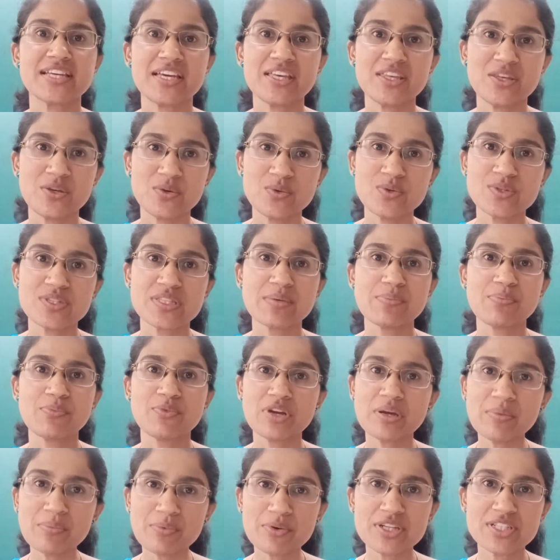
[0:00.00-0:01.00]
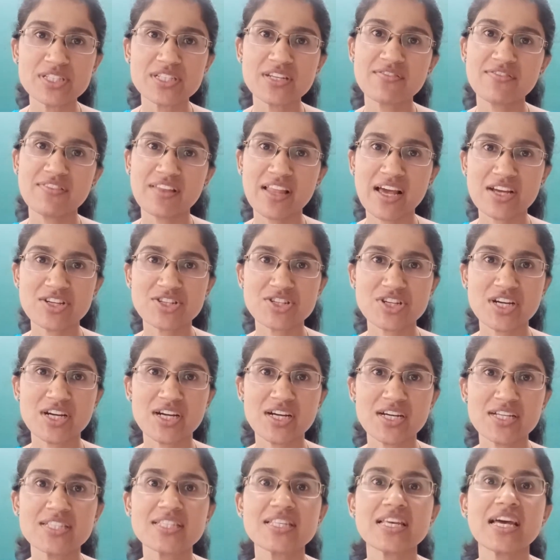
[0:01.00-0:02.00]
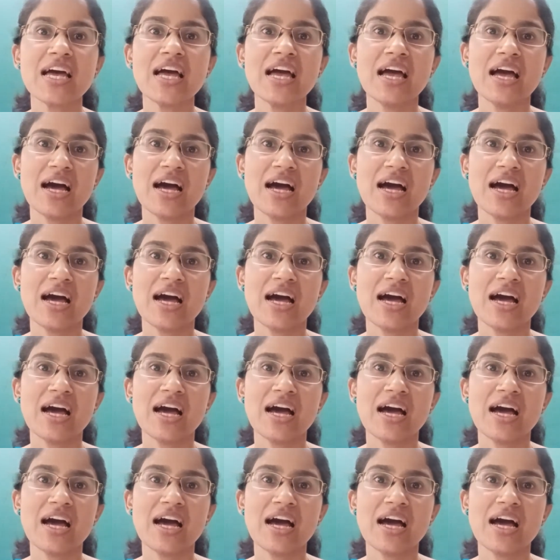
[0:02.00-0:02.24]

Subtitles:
I used the pre-printed flashcards,